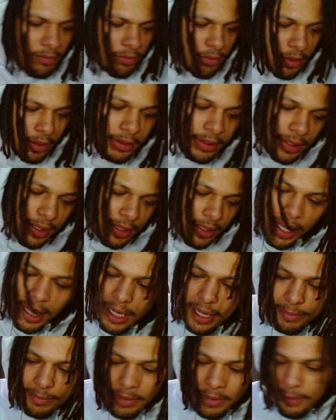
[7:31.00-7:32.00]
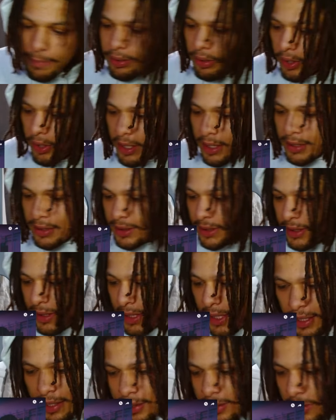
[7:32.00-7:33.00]
Nah, my boy,
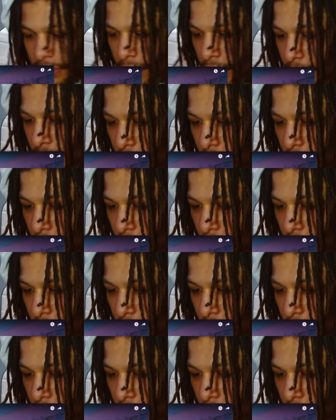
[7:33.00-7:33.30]
chill.